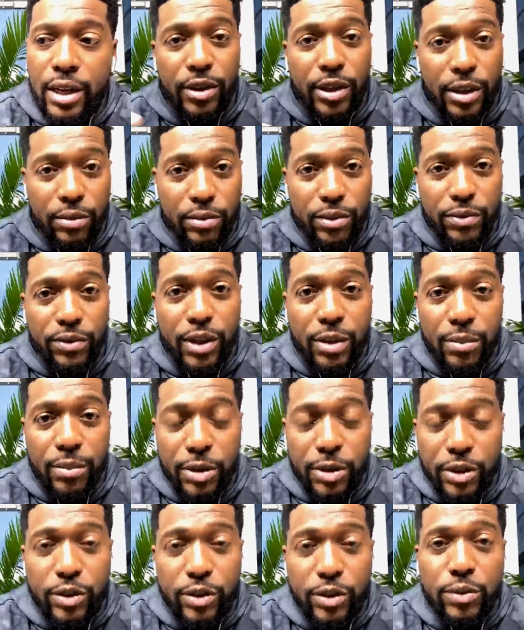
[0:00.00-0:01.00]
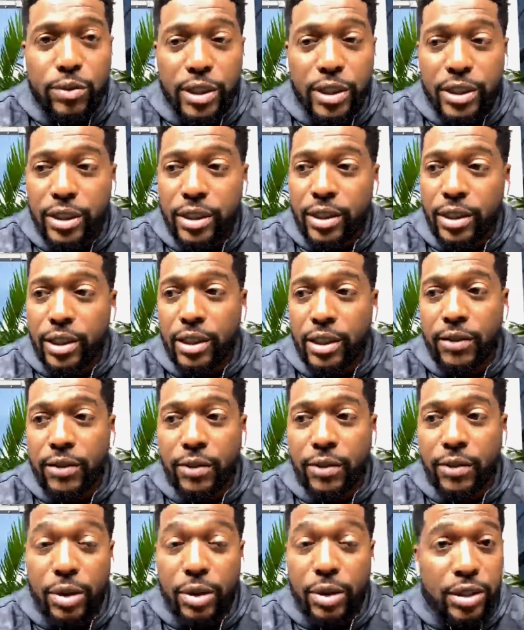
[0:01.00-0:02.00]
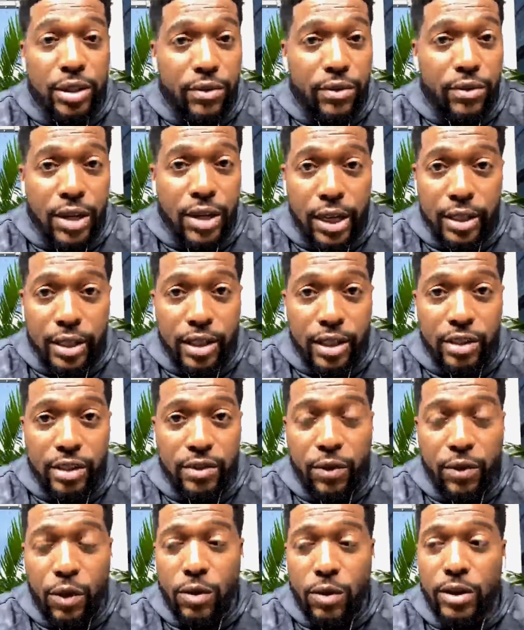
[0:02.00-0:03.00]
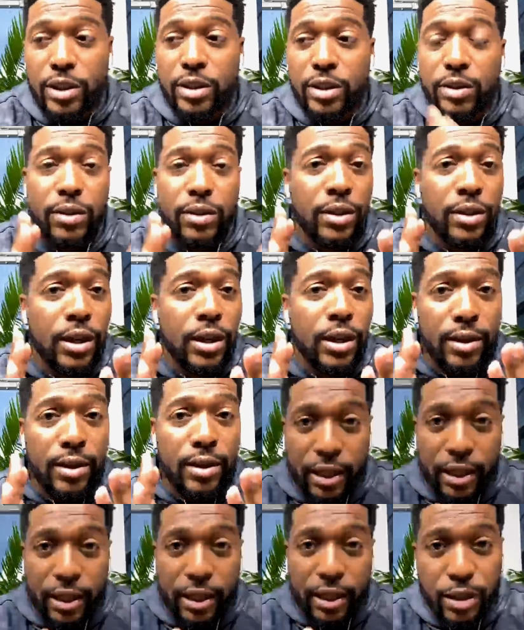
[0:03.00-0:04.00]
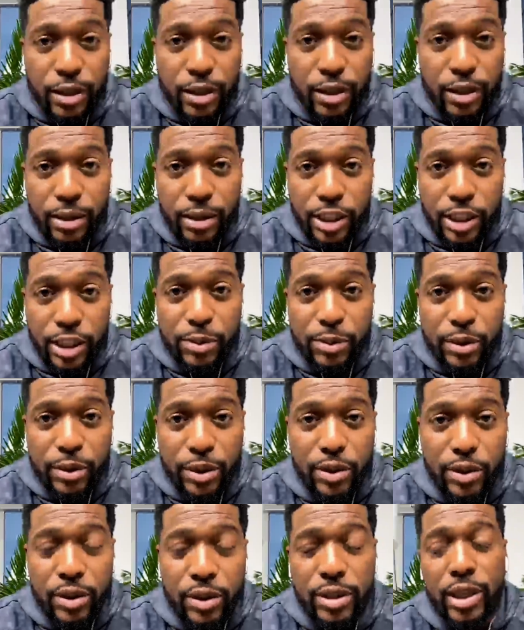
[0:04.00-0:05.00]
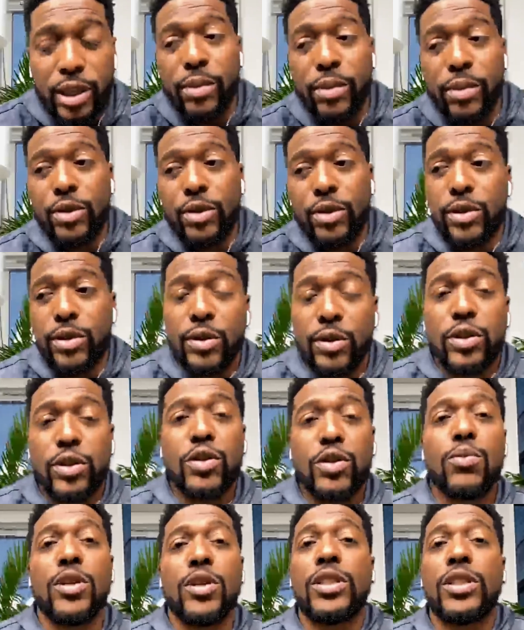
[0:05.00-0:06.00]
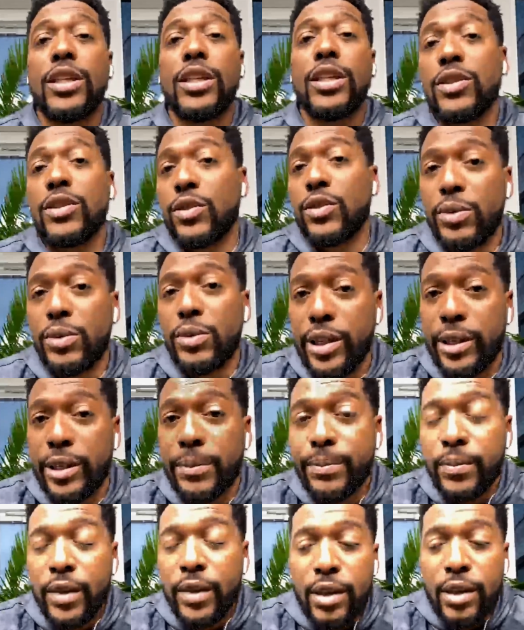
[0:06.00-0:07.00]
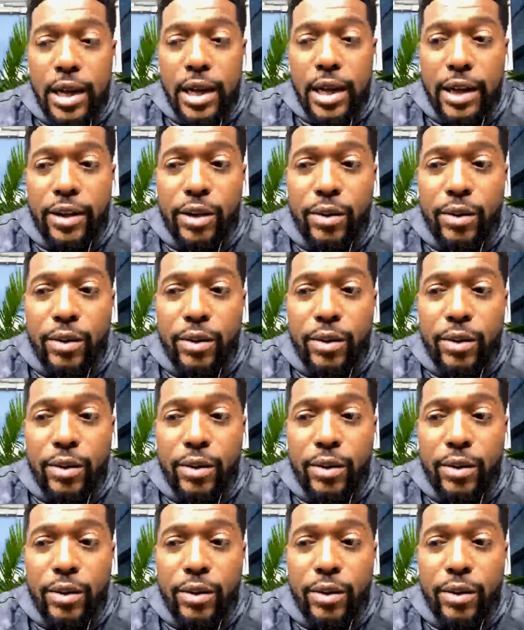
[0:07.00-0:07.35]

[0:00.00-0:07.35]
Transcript: One that we've come into recently. If the president of the United States fall ill, that's the hospital they're going to take him to. So so much history there. Mm-hmm.